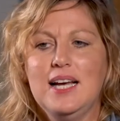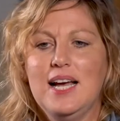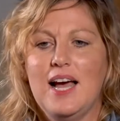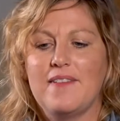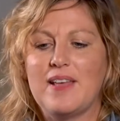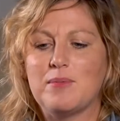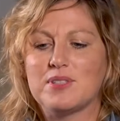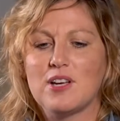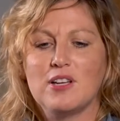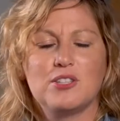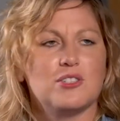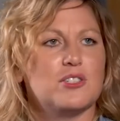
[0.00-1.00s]
and that was
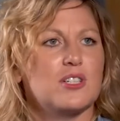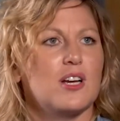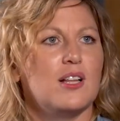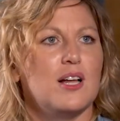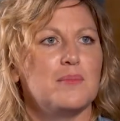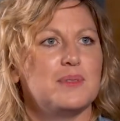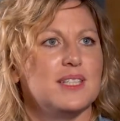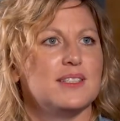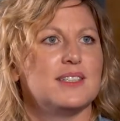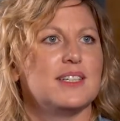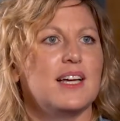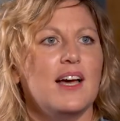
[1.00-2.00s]
all just clumped in
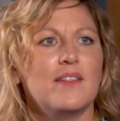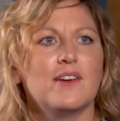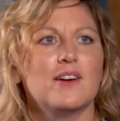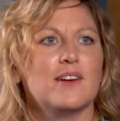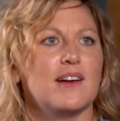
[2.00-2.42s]
together,